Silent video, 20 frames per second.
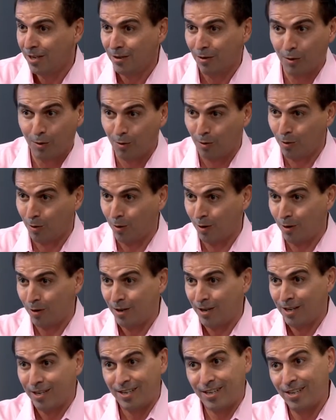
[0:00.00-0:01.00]

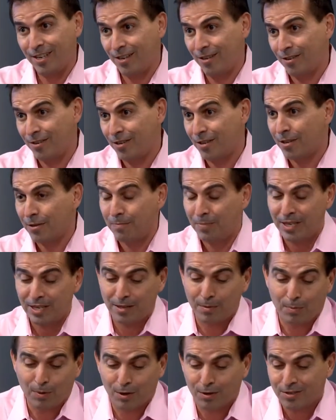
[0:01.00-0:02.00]
Or, you know, you could be
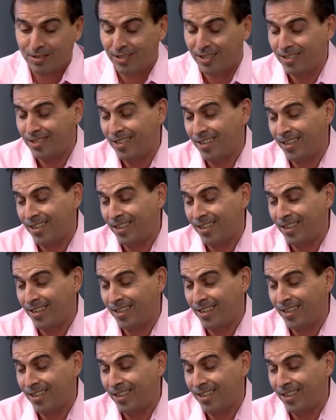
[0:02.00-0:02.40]
the person that's, "Oh,